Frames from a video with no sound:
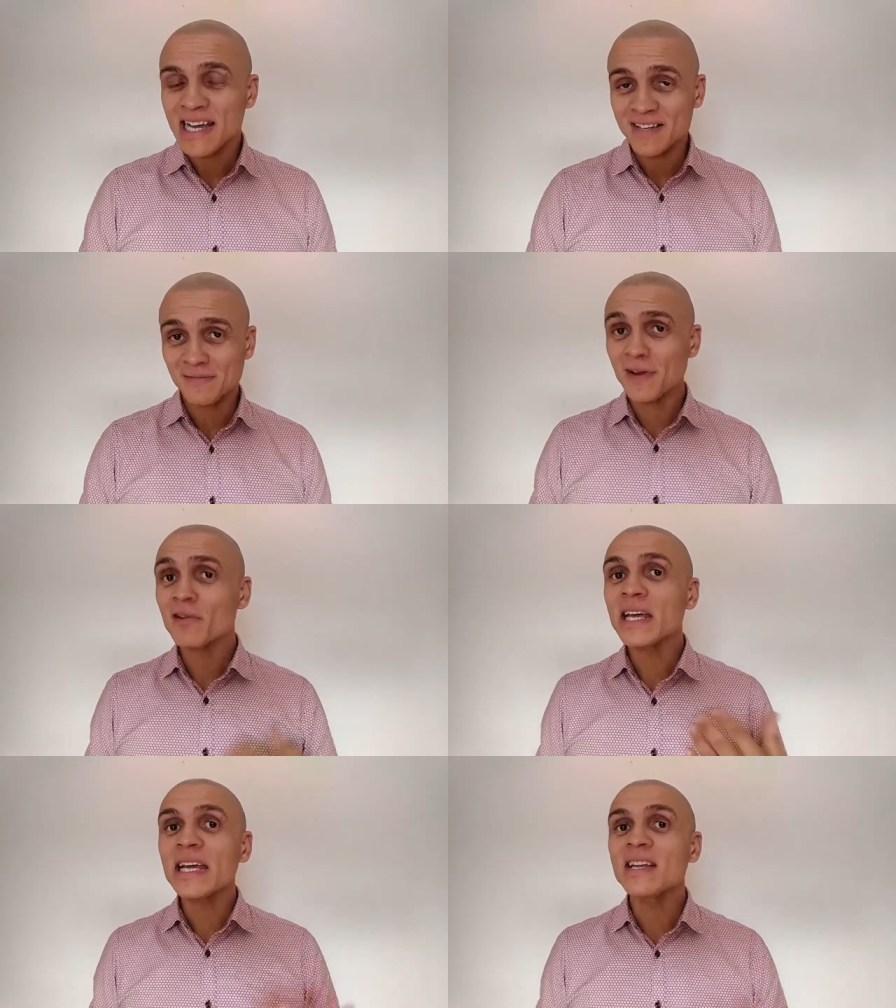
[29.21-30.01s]
it's
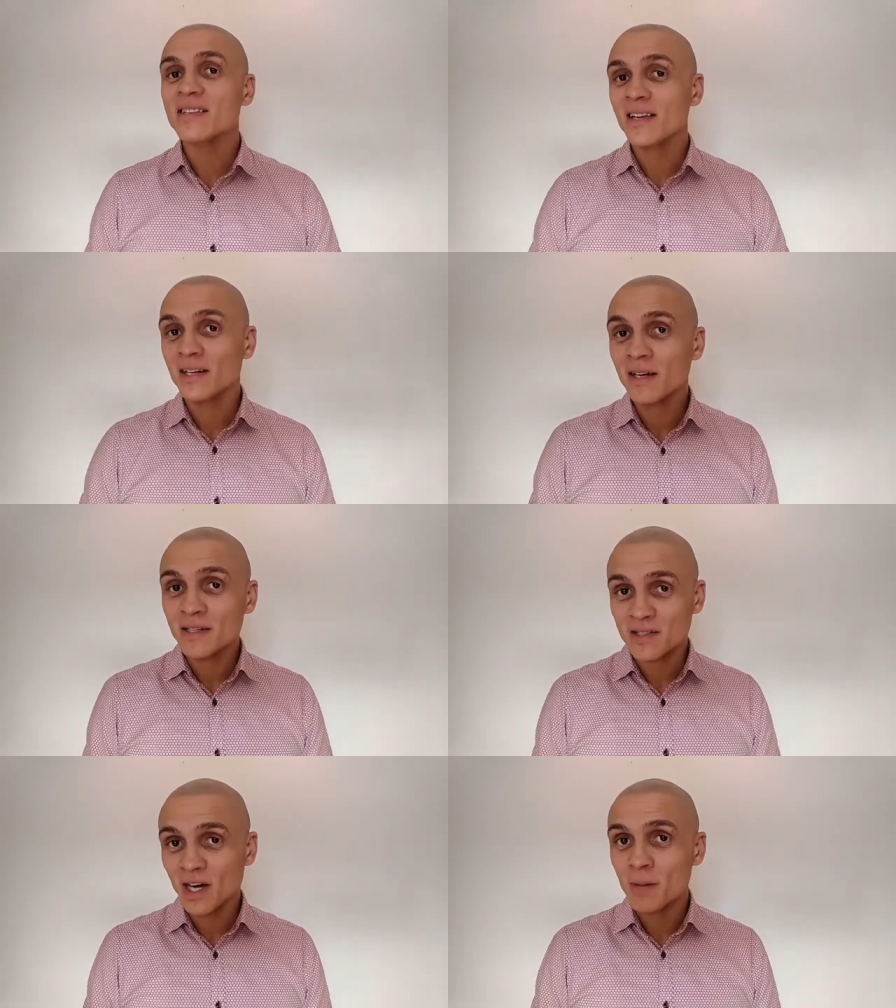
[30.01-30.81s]
very easy at
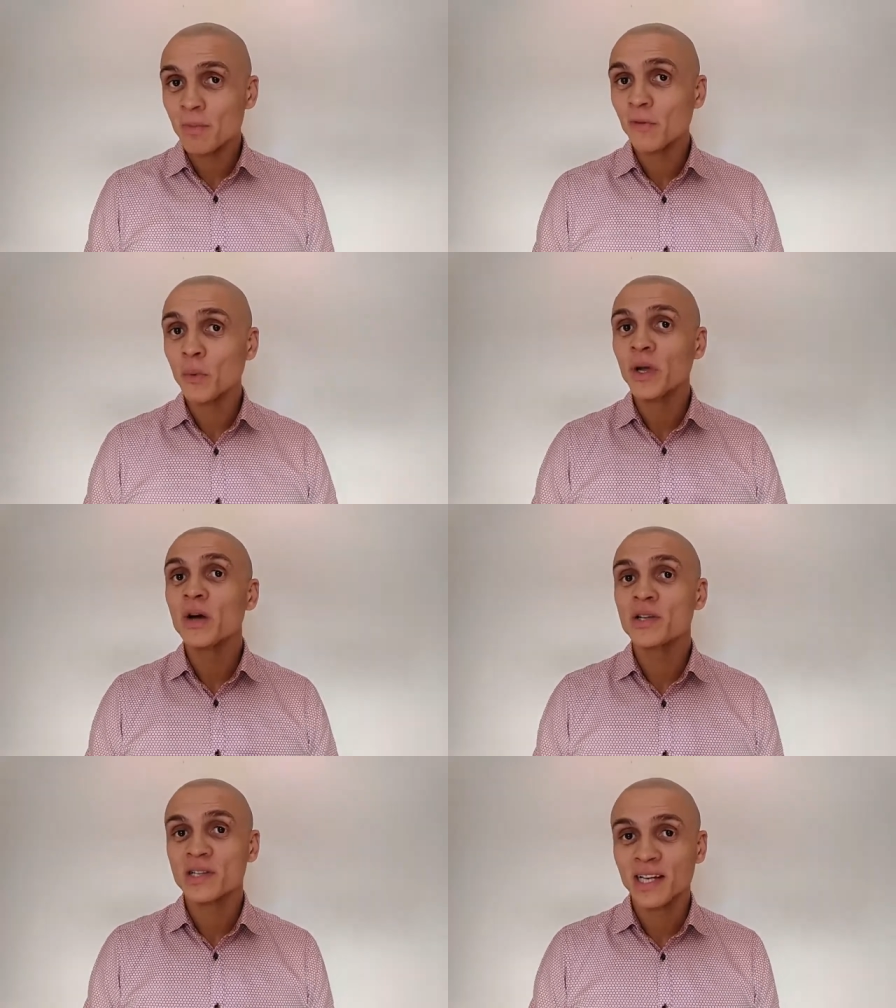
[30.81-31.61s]
night time before we
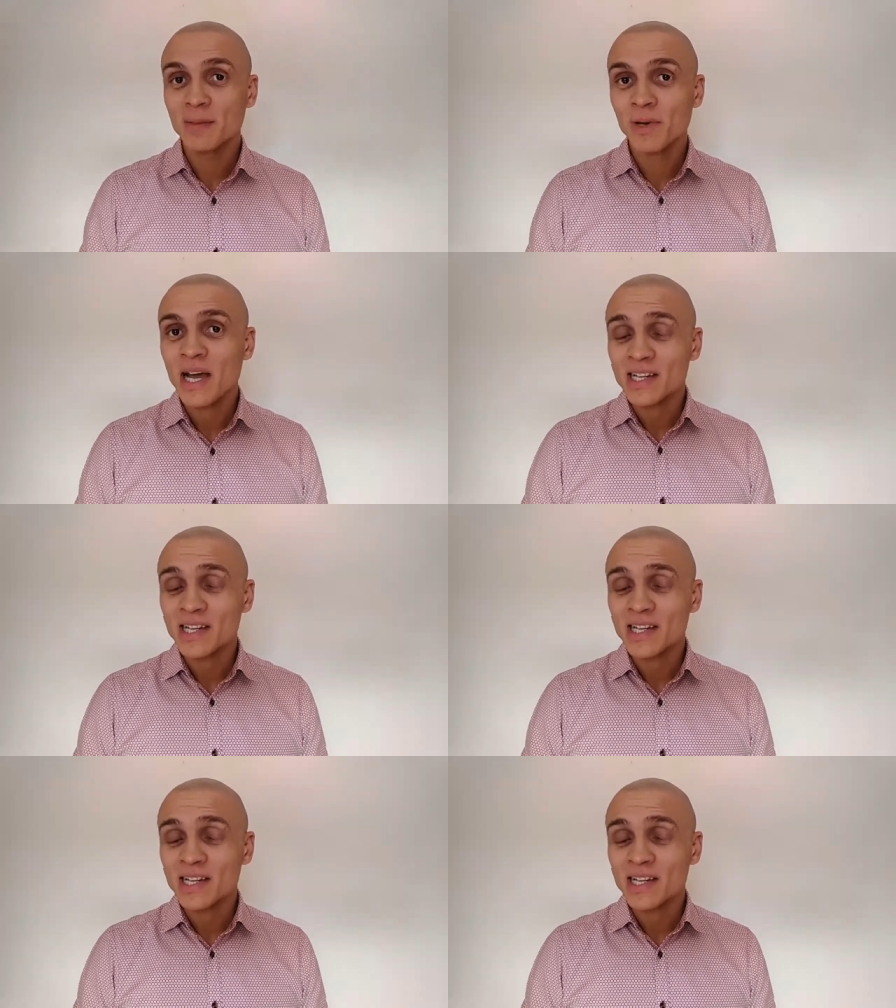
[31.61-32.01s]
go to sleep